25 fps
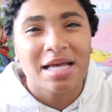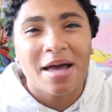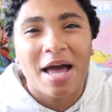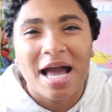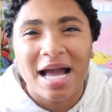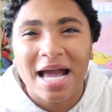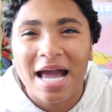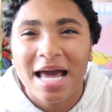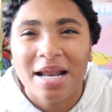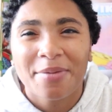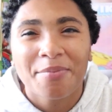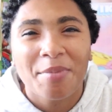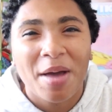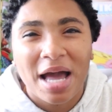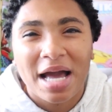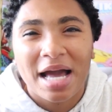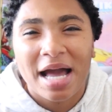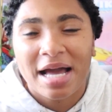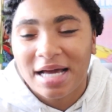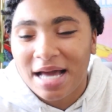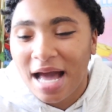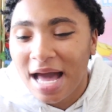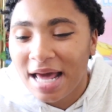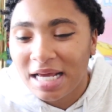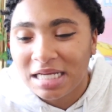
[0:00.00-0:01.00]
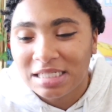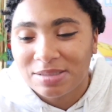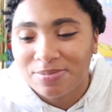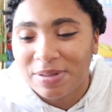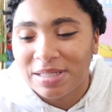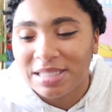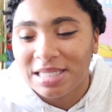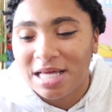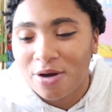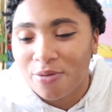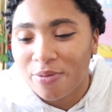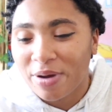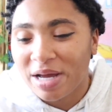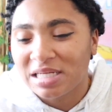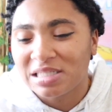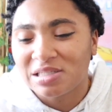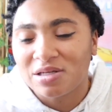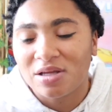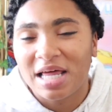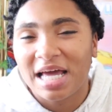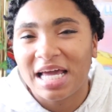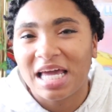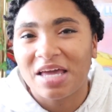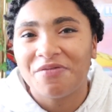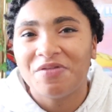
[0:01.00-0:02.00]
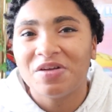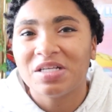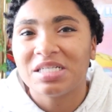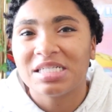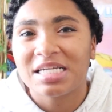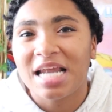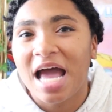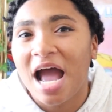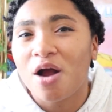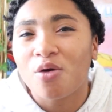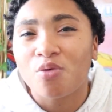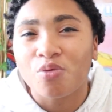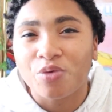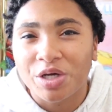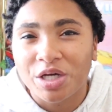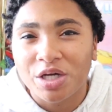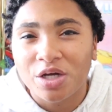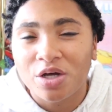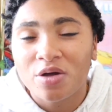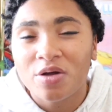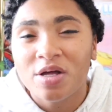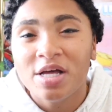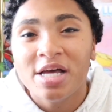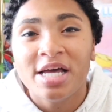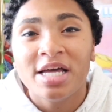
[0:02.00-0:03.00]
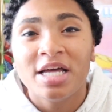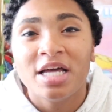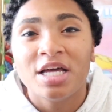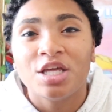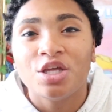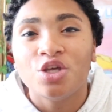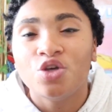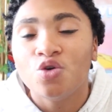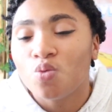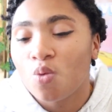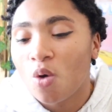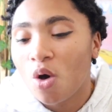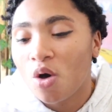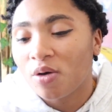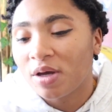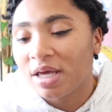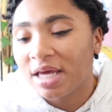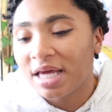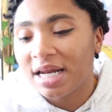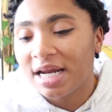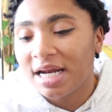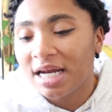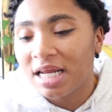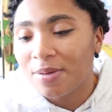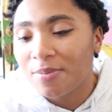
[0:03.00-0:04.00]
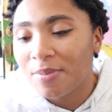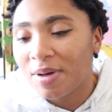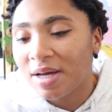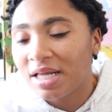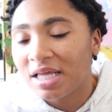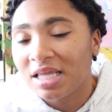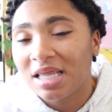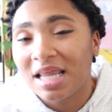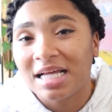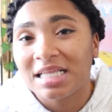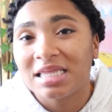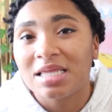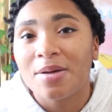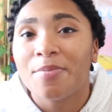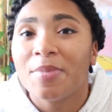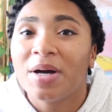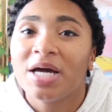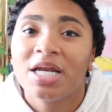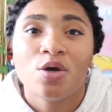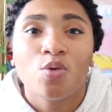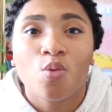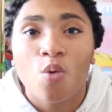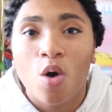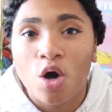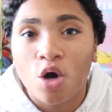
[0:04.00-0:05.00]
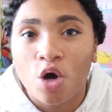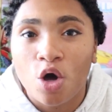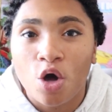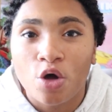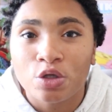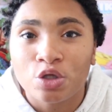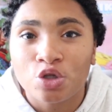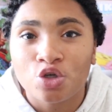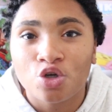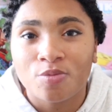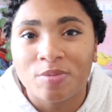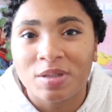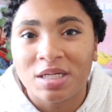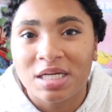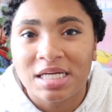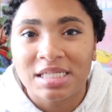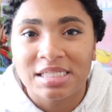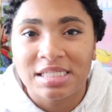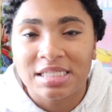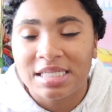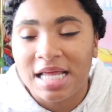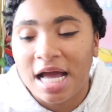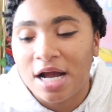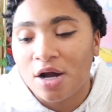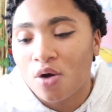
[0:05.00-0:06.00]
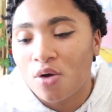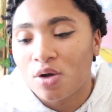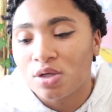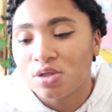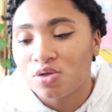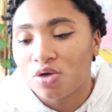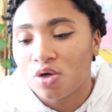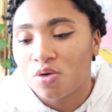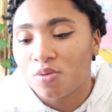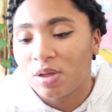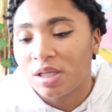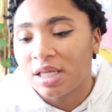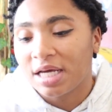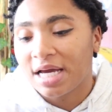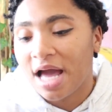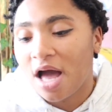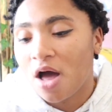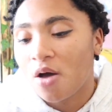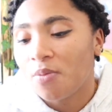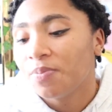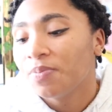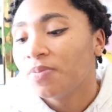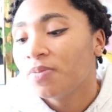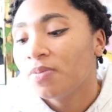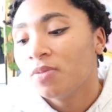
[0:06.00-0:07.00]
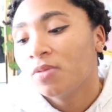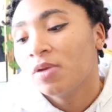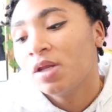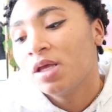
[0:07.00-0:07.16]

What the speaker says: I kind of explained that right. So like if it's not real, you won't get any money, like the money won't go through because it's not going to a real account.